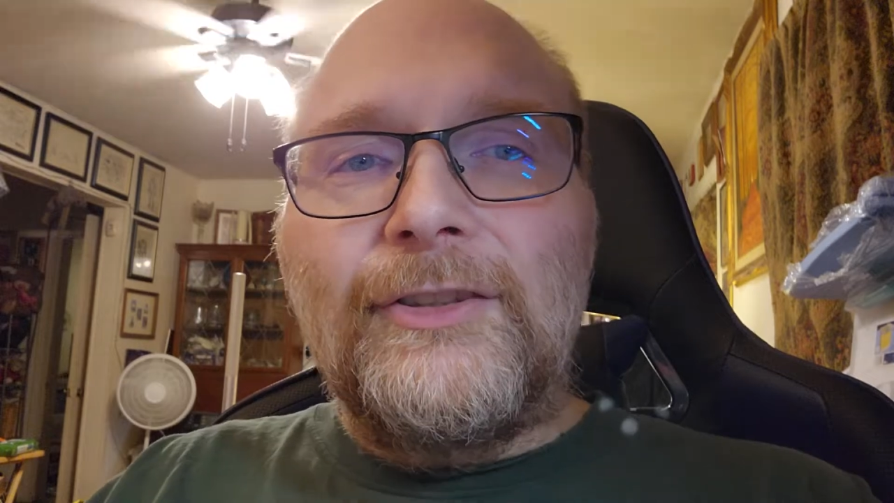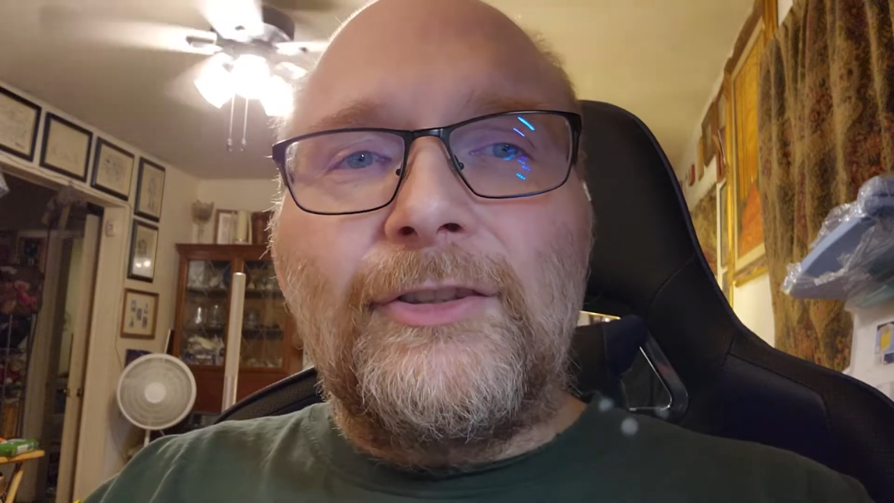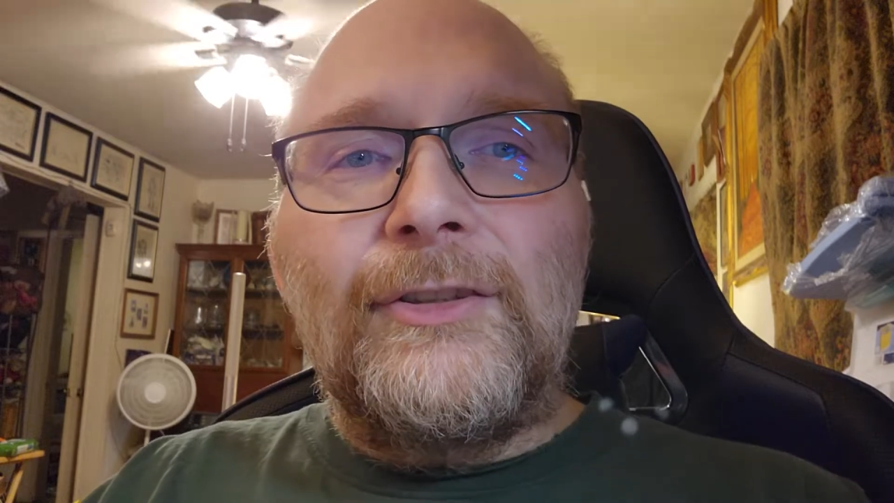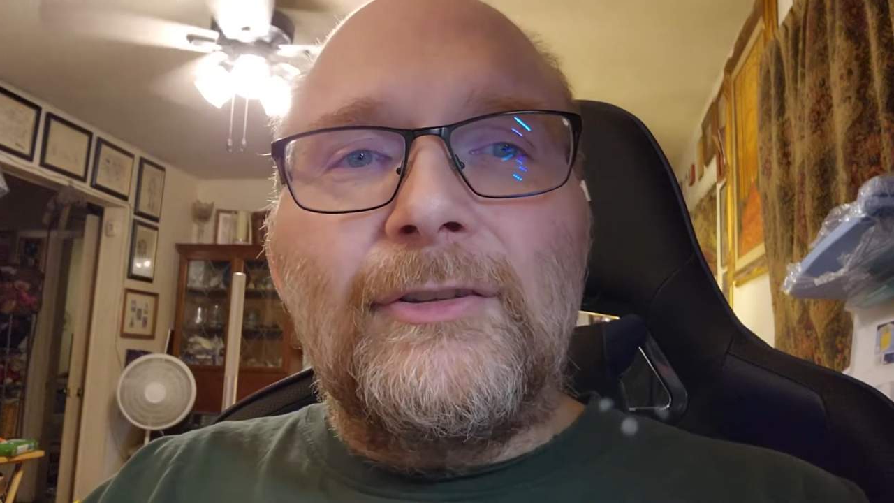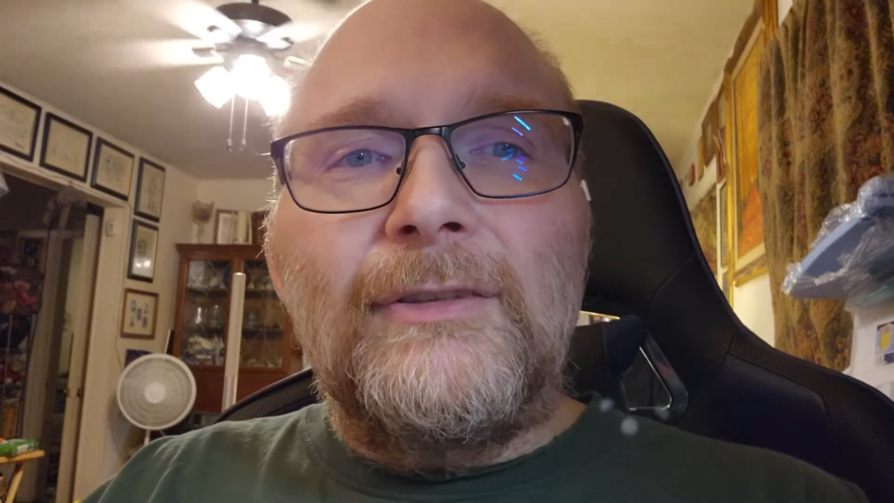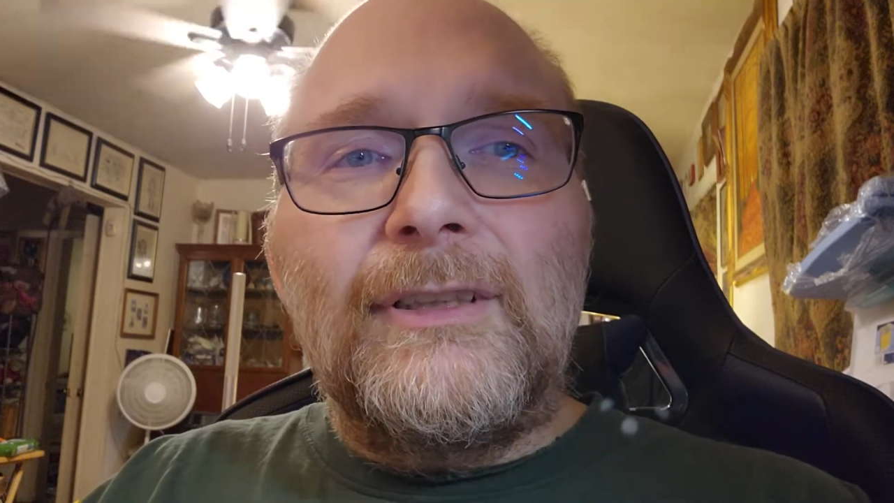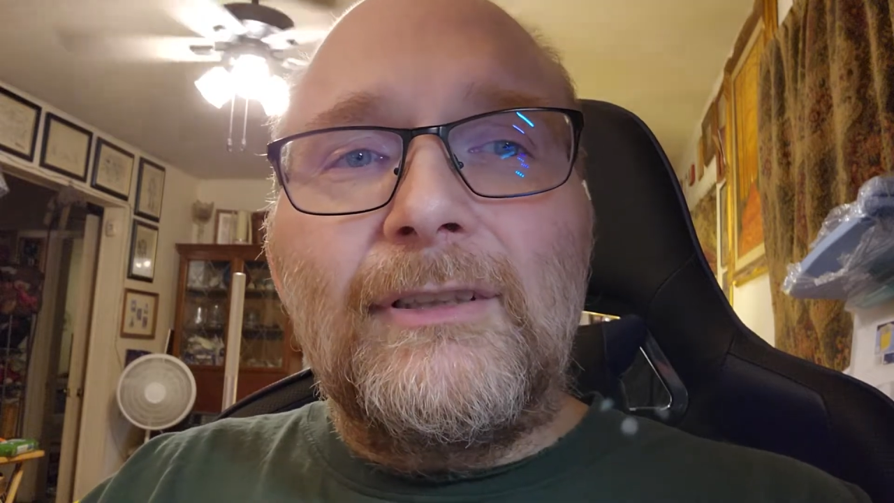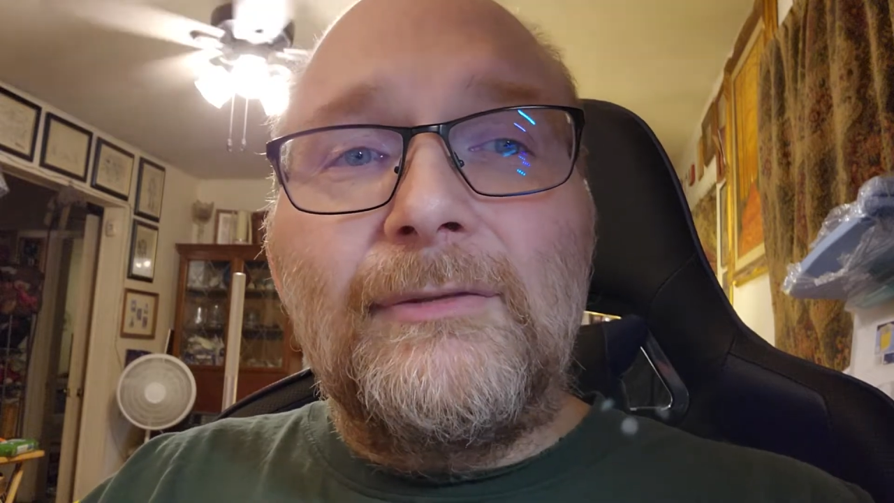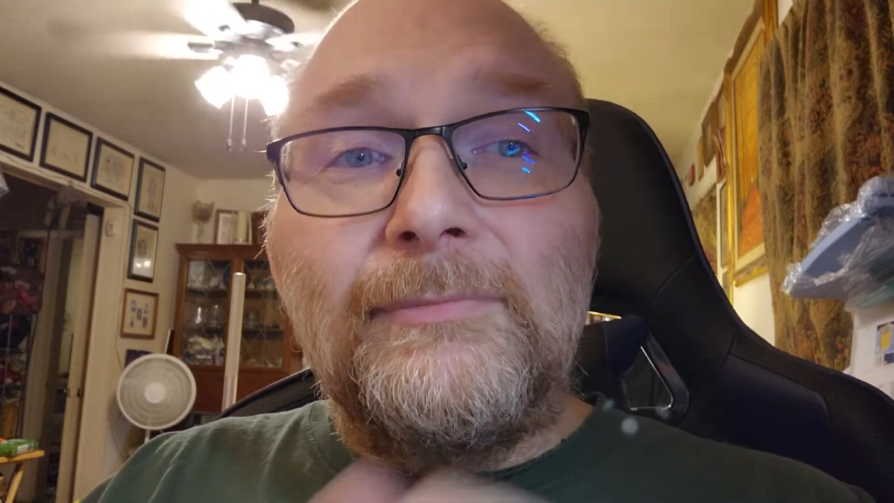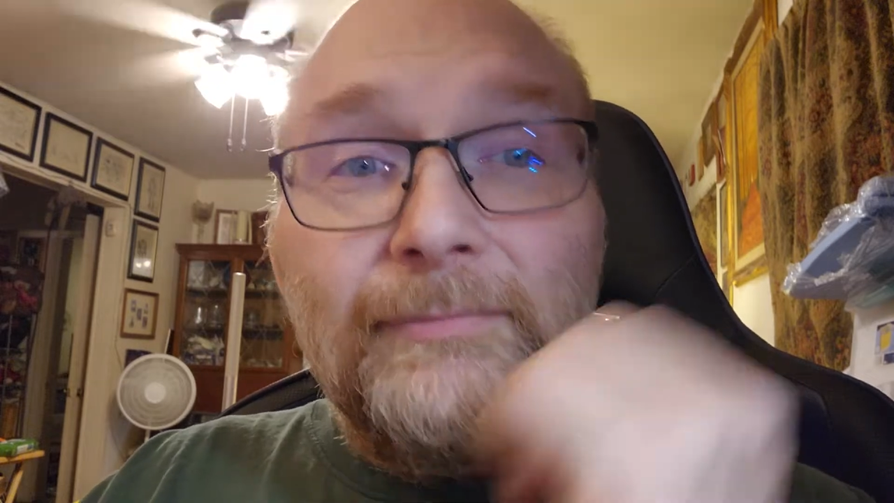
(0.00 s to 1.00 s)

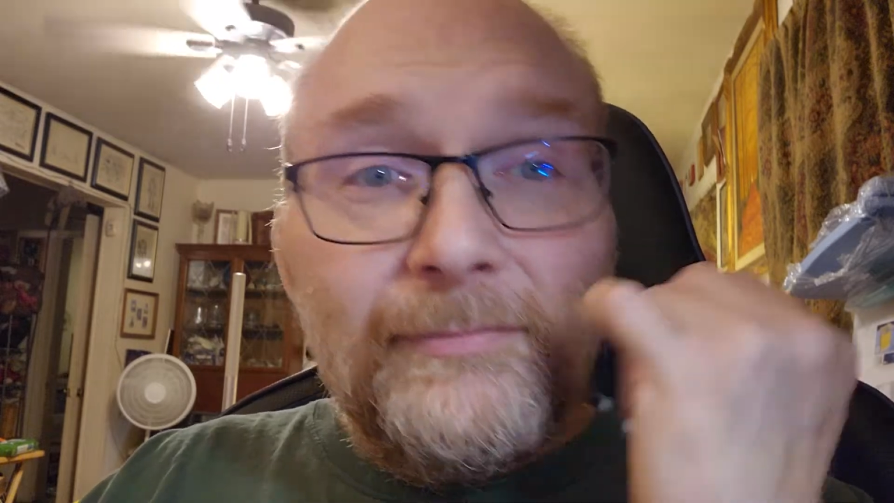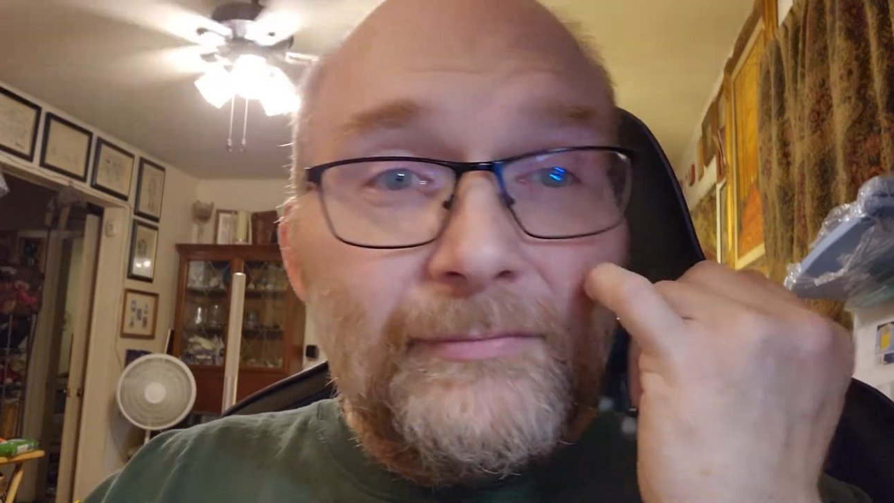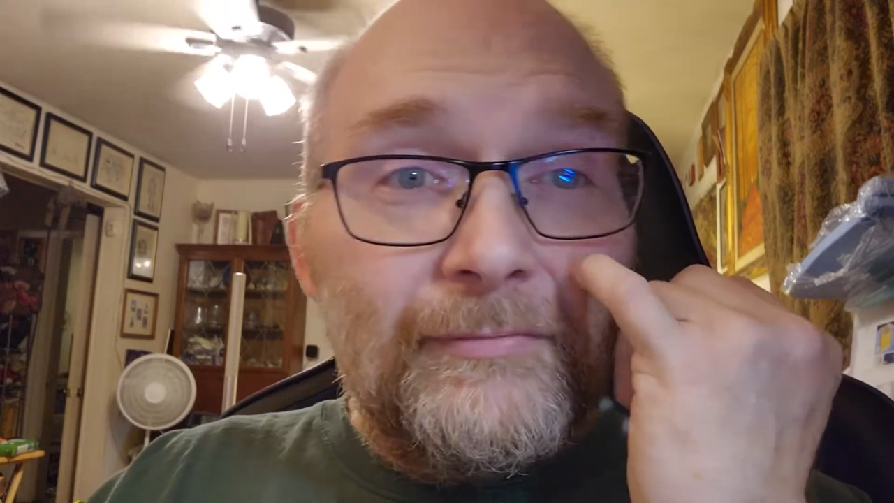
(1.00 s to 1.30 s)
So,